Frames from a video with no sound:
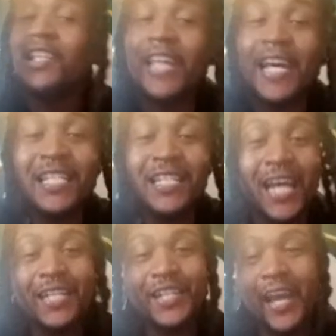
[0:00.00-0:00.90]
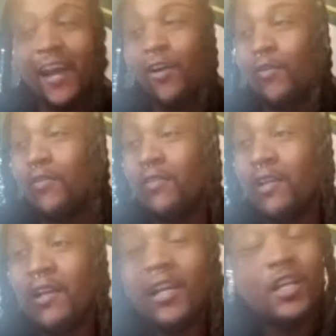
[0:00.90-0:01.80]
let's not doubt
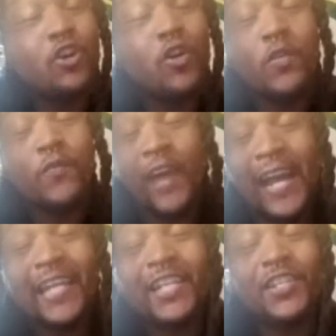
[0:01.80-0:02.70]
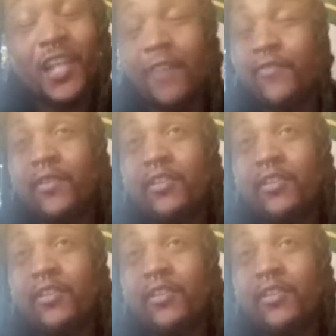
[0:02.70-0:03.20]
Goot fine and stuff.